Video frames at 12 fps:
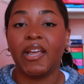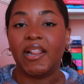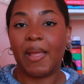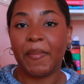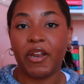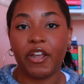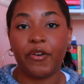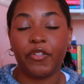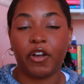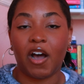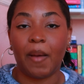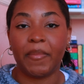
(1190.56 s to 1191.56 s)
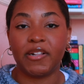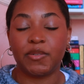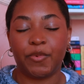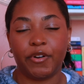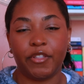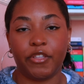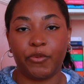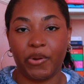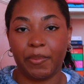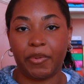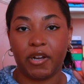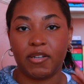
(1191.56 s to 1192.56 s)
let me know in the comments, what are the
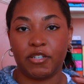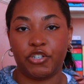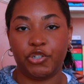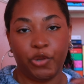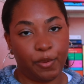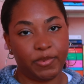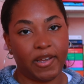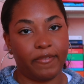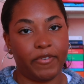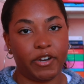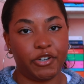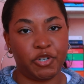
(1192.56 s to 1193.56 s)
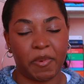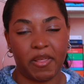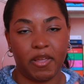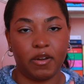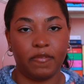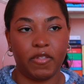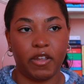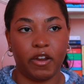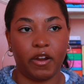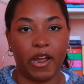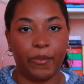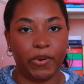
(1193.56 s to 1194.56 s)
three books that you hope to have finished by the end of the
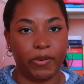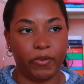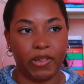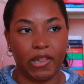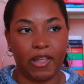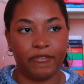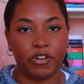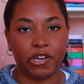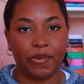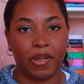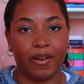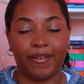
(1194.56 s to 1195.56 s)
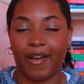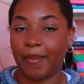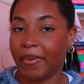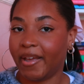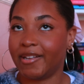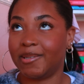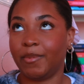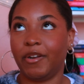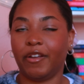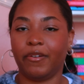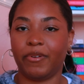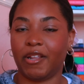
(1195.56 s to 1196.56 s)
year? I would really love to know it. Not because I'm going
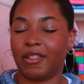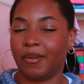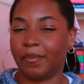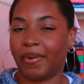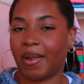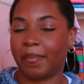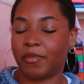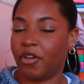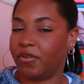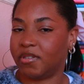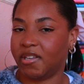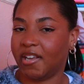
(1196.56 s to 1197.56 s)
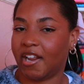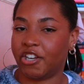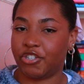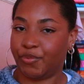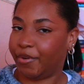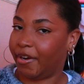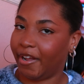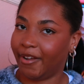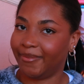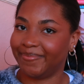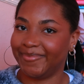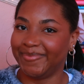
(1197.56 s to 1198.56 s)
to go read them, but I'm nosy and I just want to
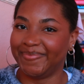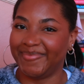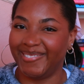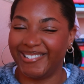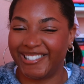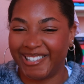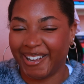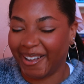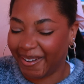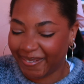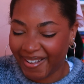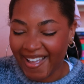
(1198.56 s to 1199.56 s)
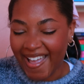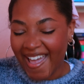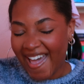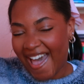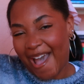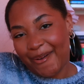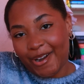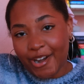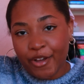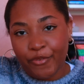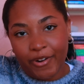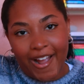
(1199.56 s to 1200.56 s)
know. I want to
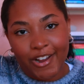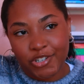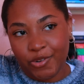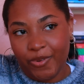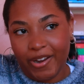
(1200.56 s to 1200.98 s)
know if we're actually